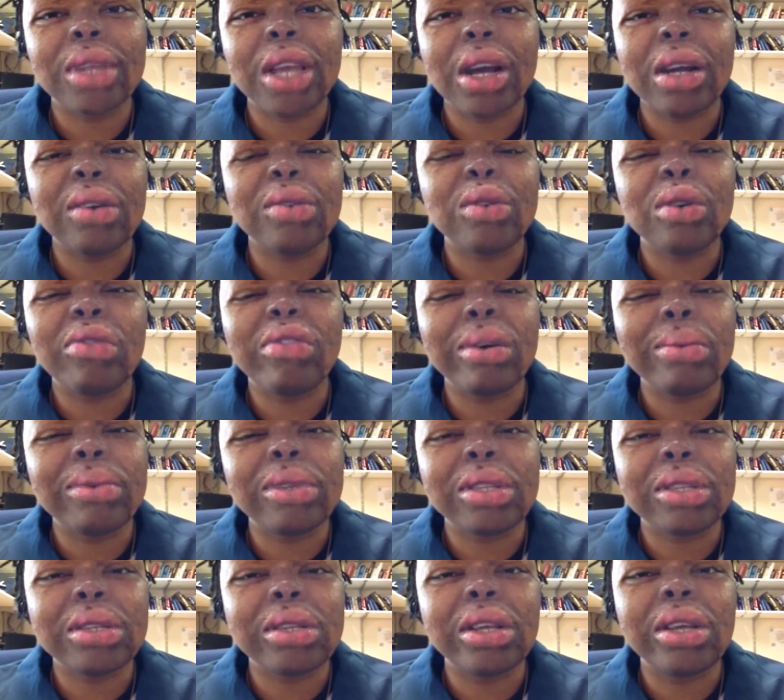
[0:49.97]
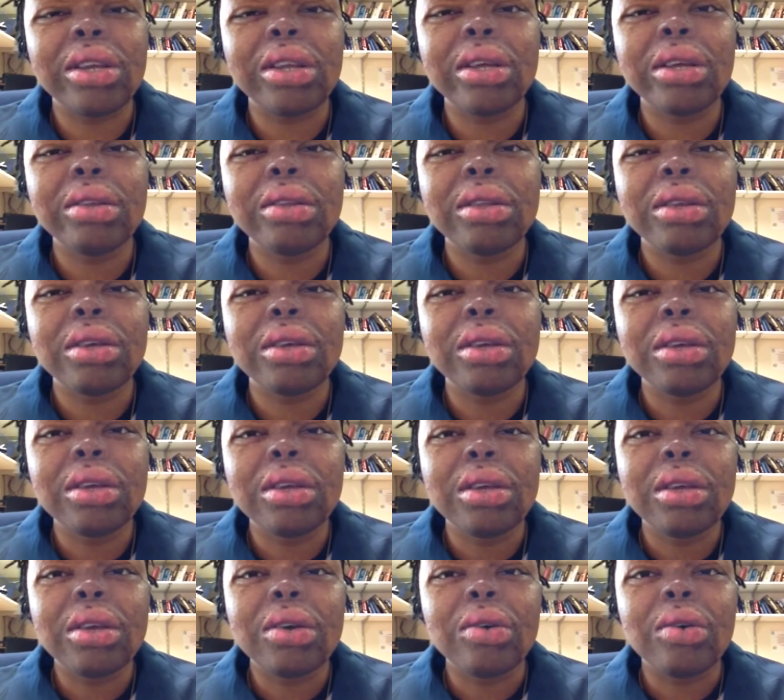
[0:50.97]
I don't know if I'm gonna delete it
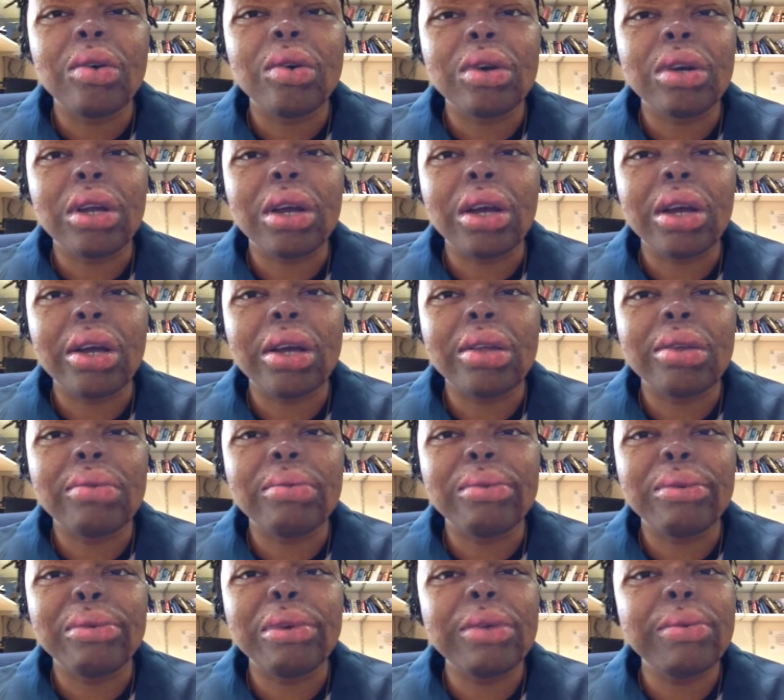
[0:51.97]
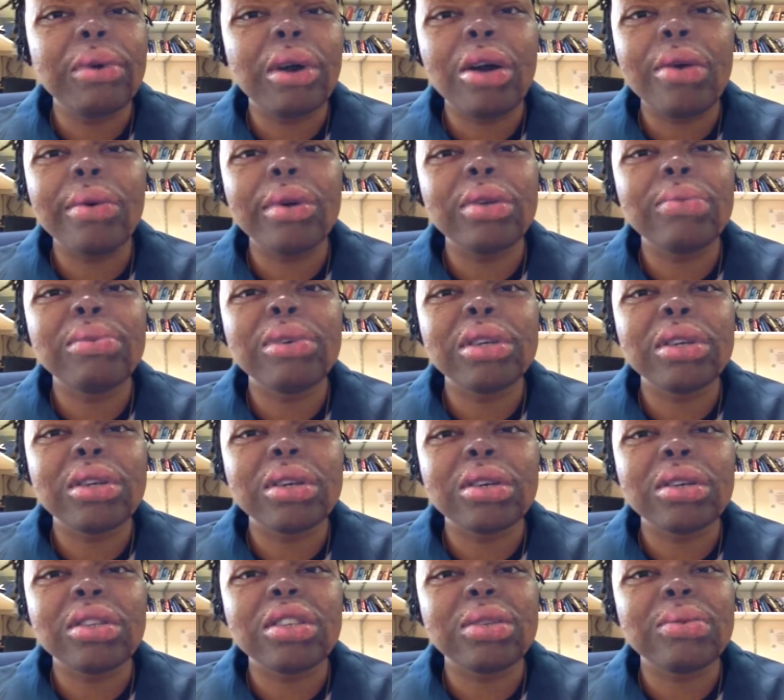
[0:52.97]
or not. People already been
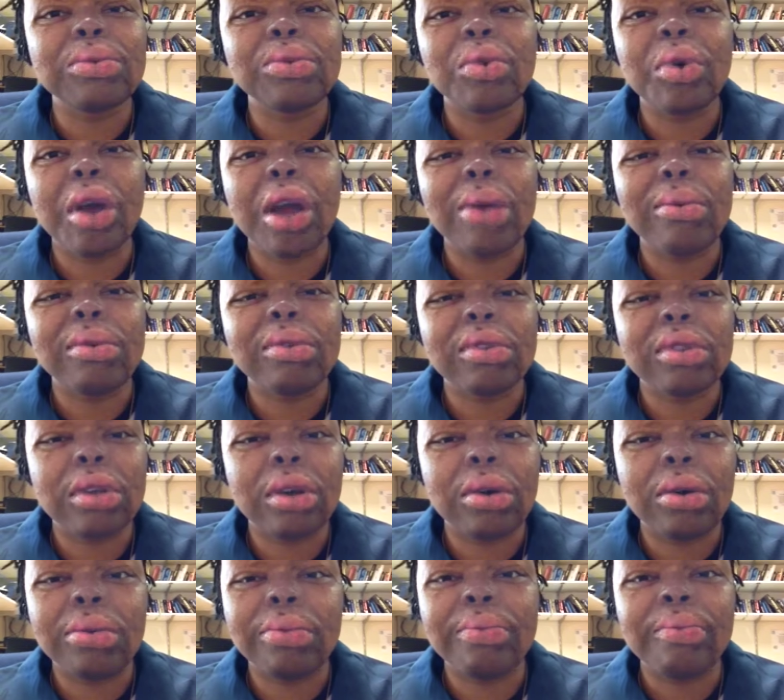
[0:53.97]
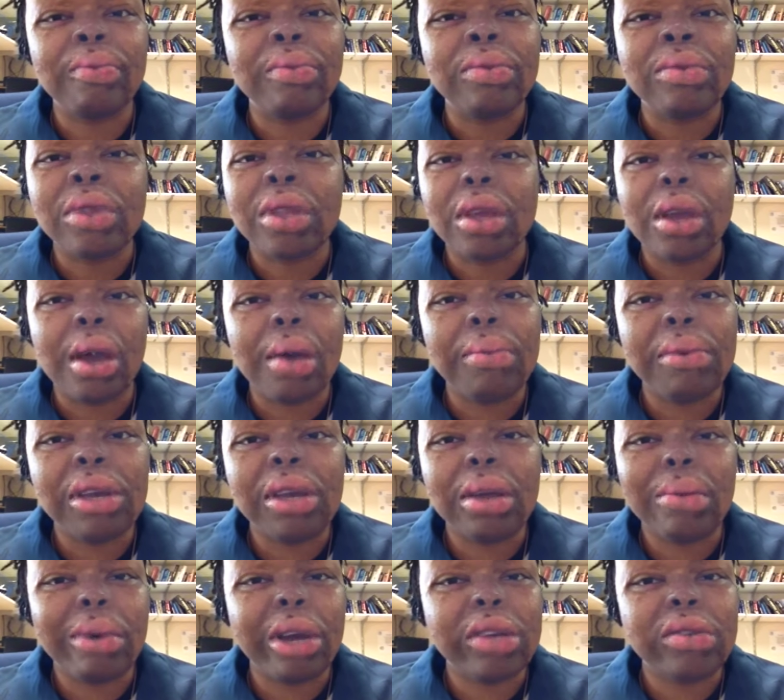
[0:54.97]
unsubscribing, so I
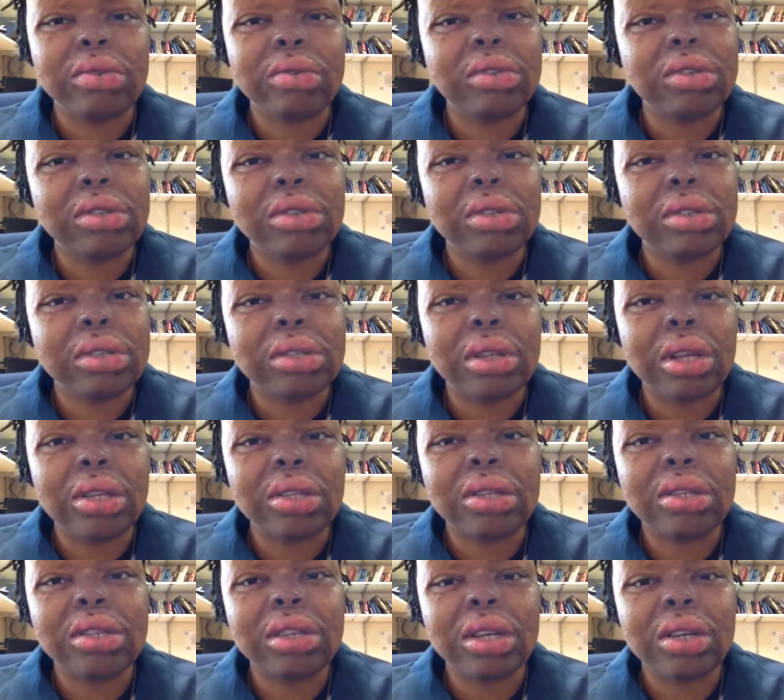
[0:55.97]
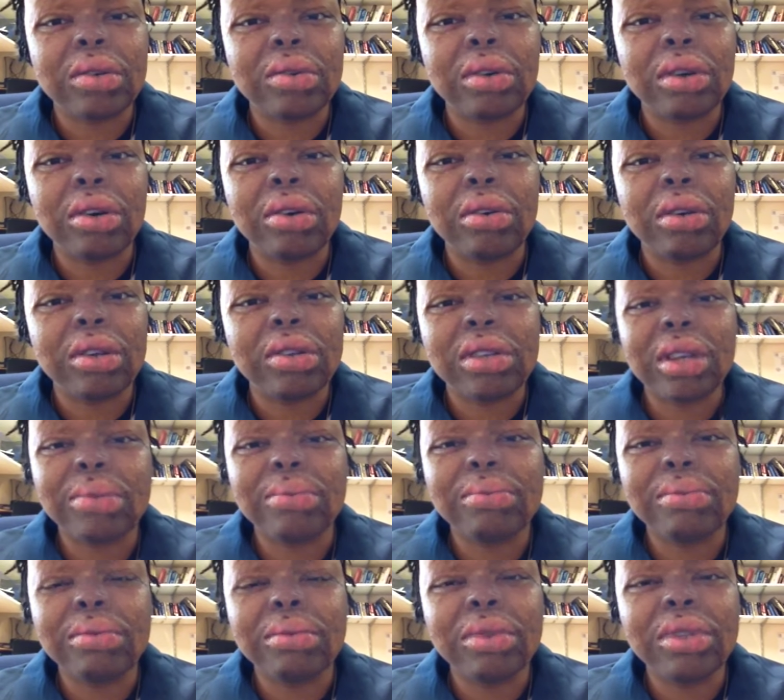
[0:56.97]
mean, I might as well just let the channel go because
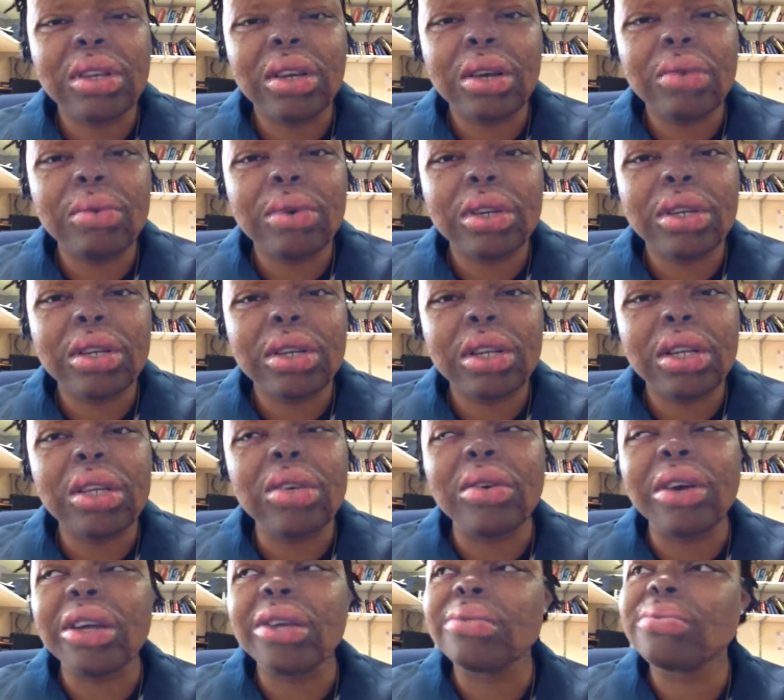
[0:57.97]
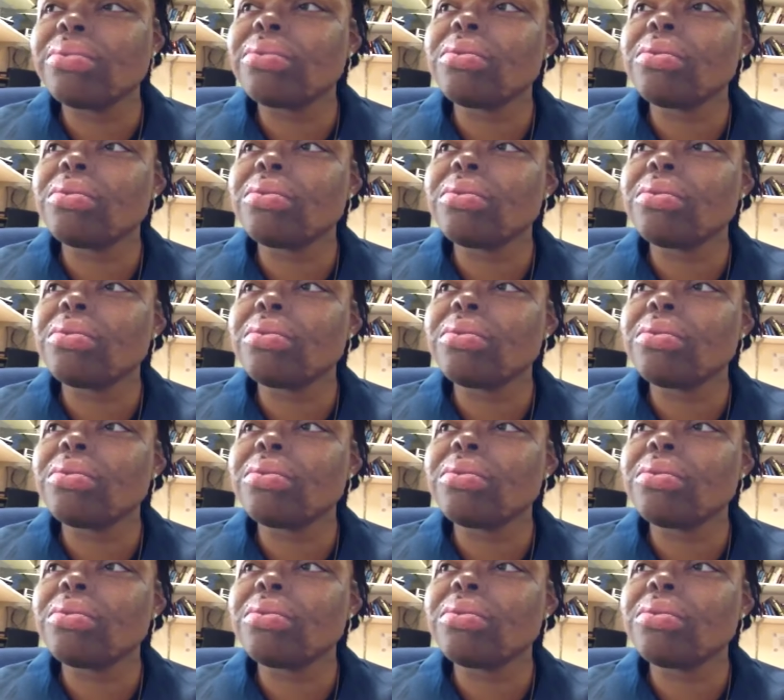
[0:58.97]
I'm done with it anyway